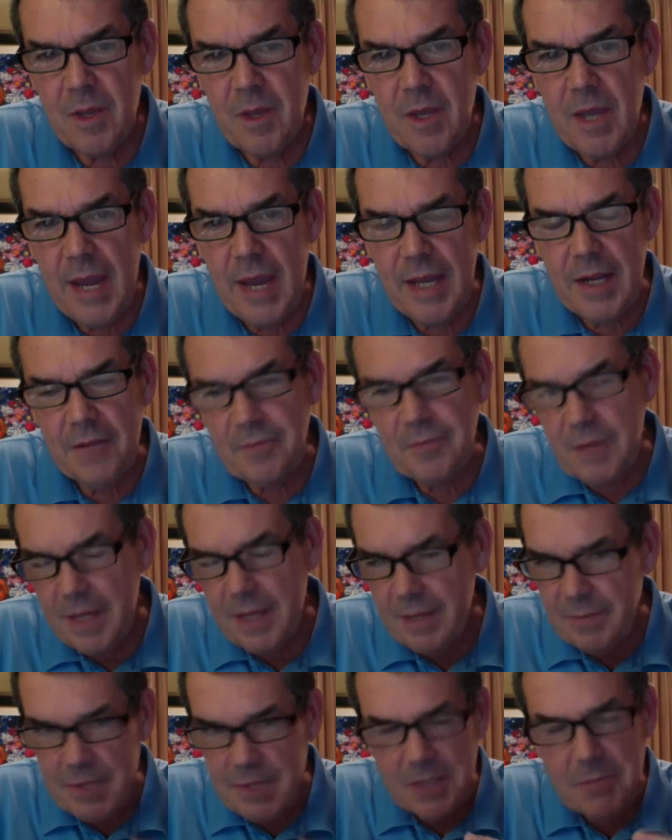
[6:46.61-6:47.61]
And
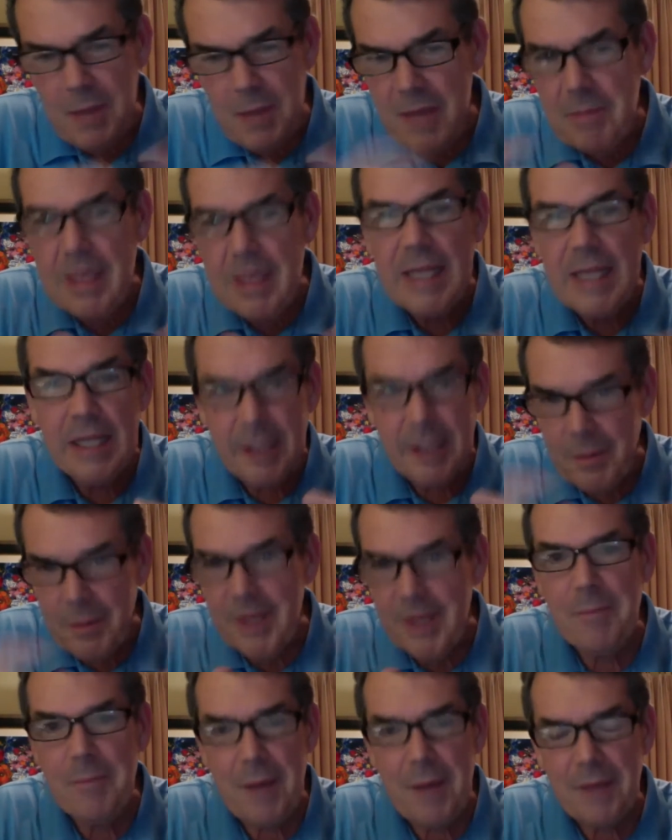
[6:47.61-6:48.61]
if this may be a little bit
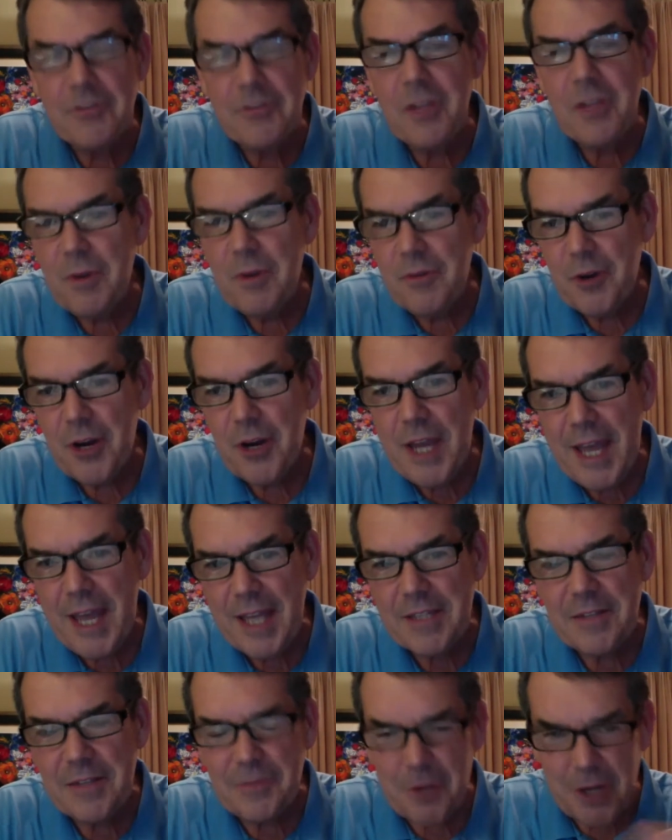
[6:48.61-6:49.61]
above some of your
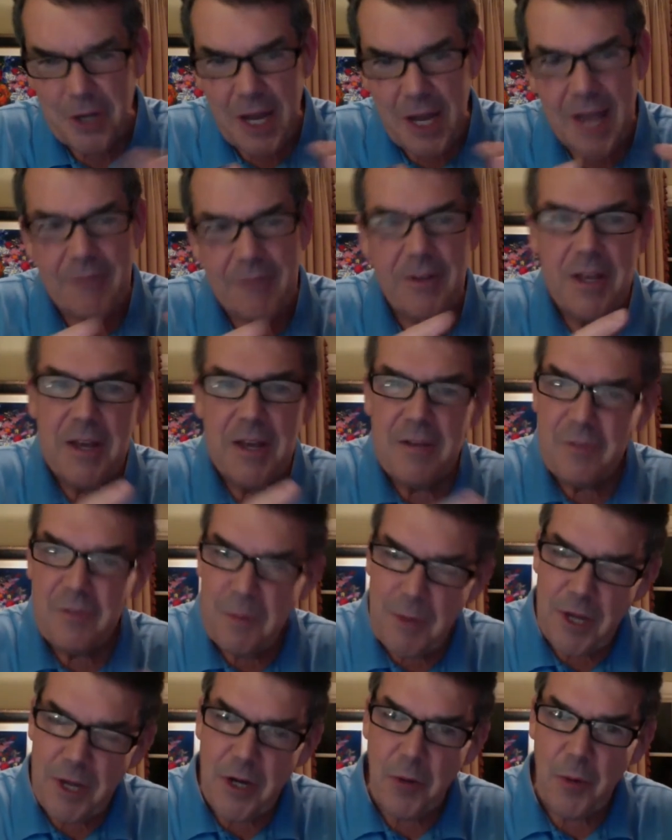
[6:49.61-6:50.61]
heads, if you're not
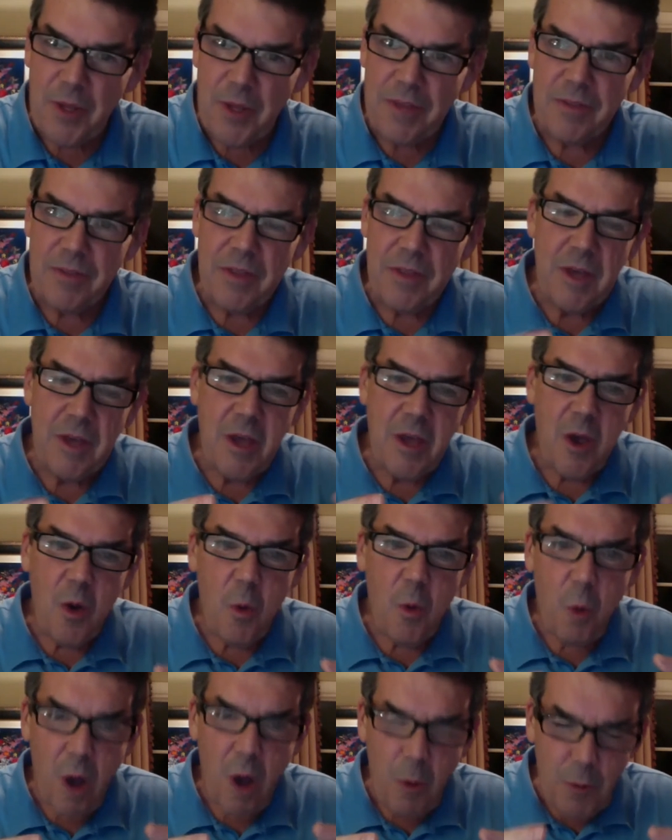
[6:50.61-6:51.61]
familiar with
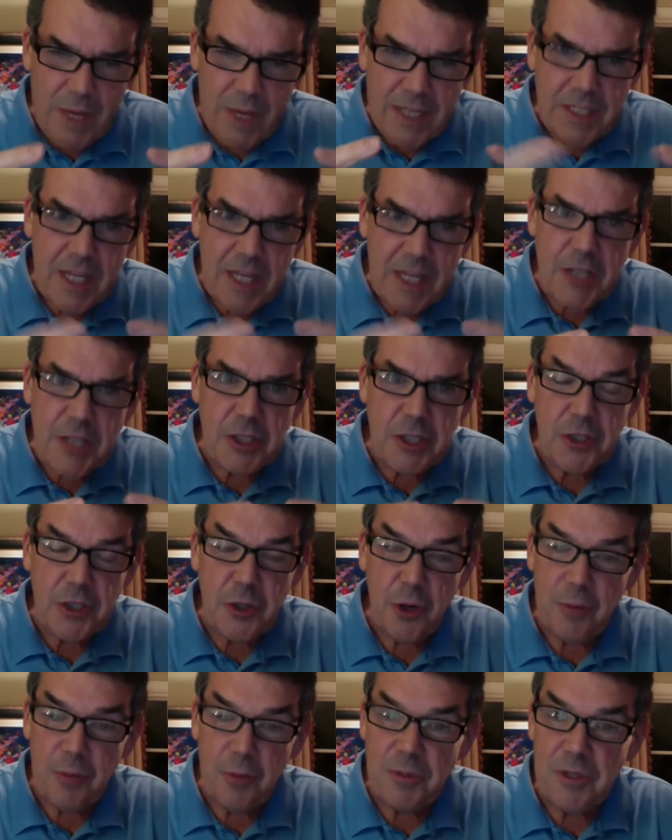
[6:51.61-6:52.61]
what we teach in
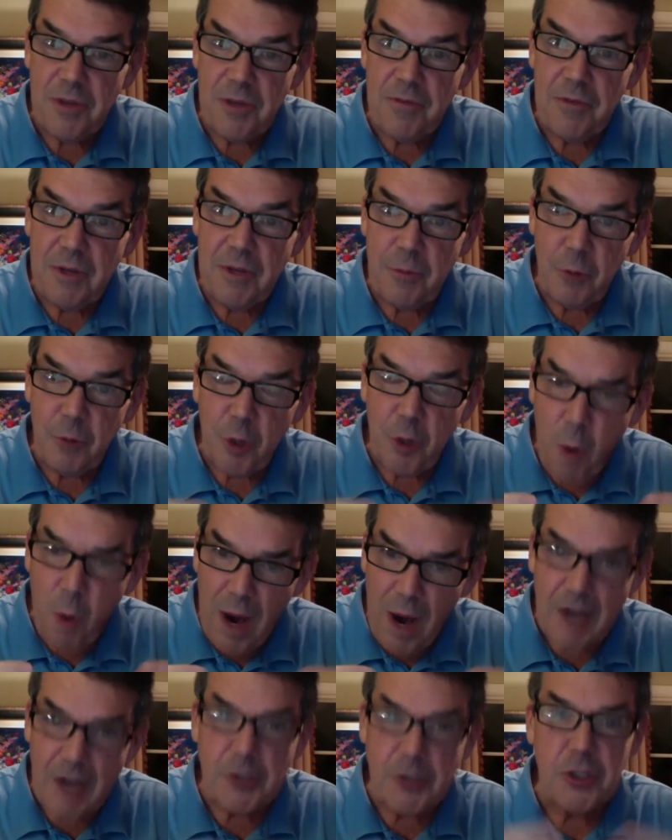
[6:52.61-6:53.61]
terms of
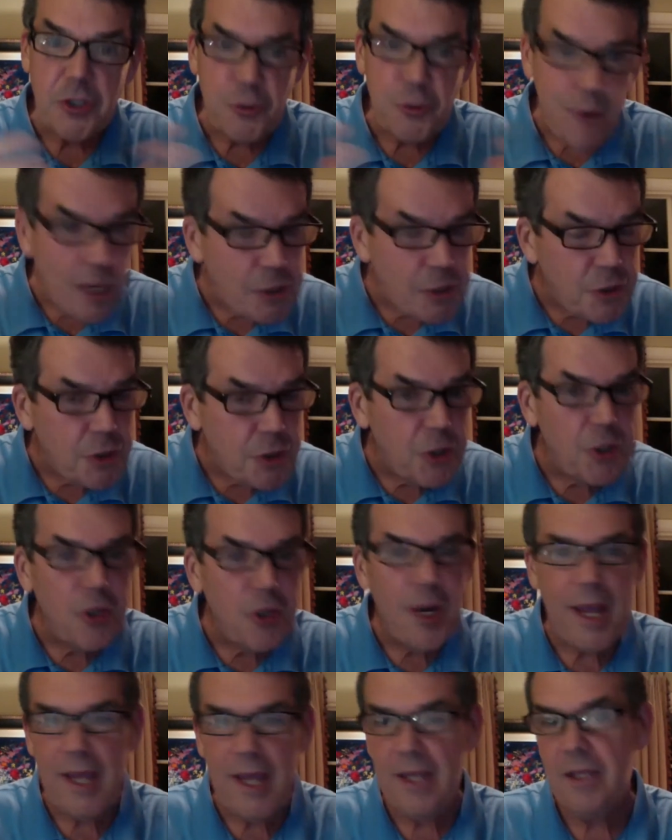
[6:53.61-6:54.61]
required structure
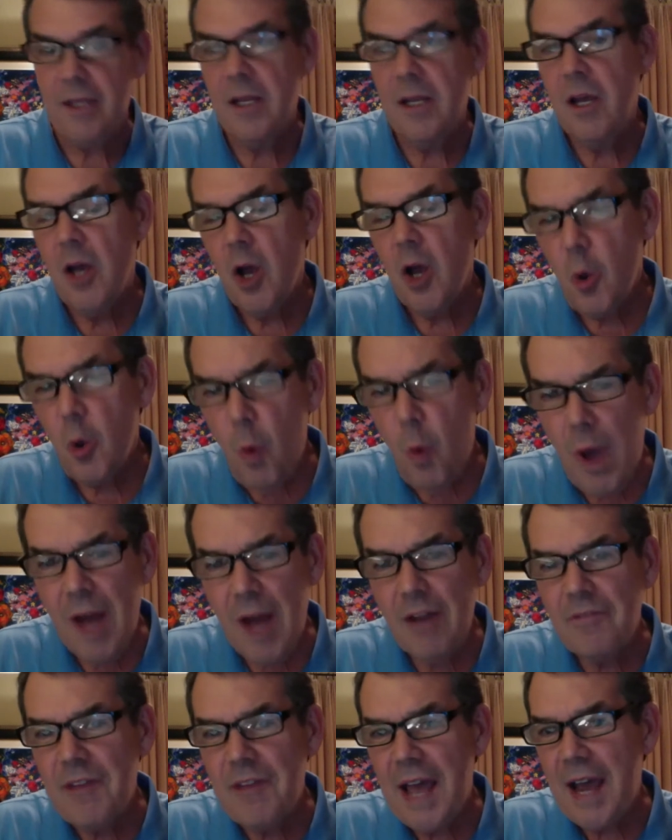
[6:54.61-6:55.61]
and
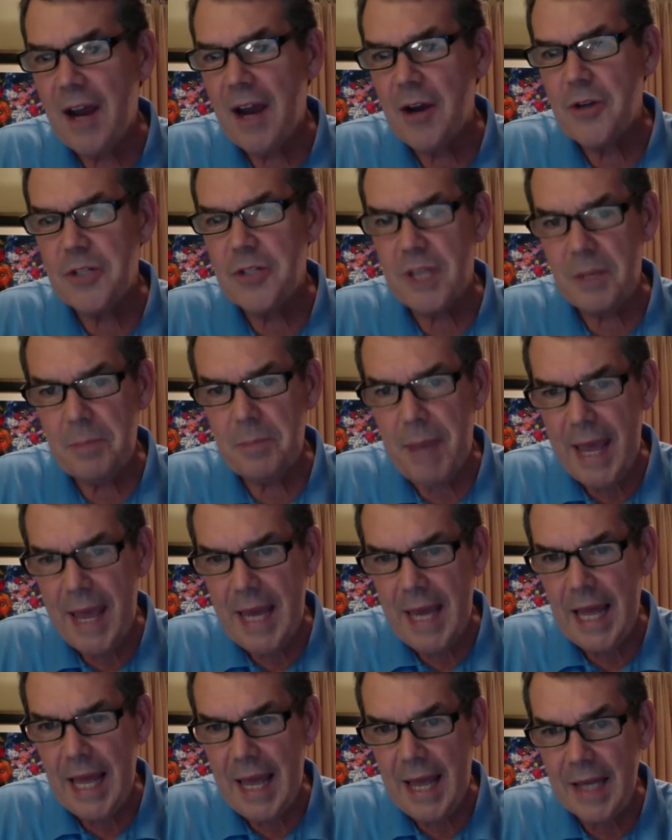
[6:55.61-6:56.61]
qualifiers and pay
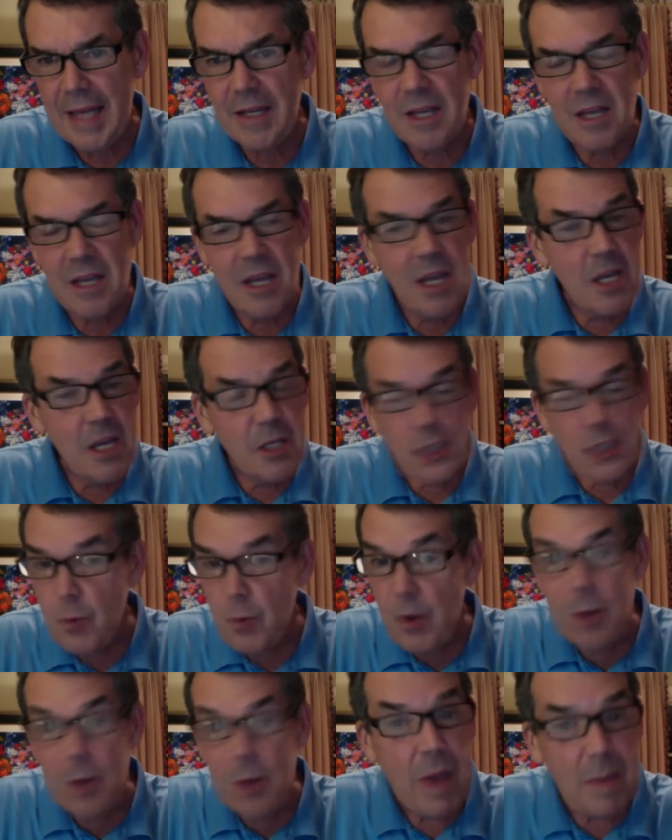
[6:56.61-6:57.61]
line, she
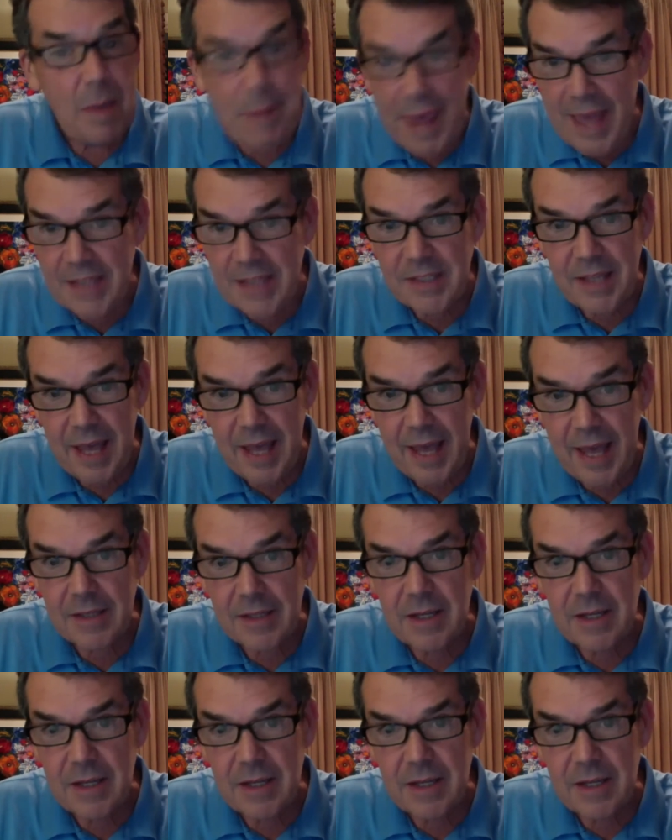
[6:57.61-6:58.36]
went way past that.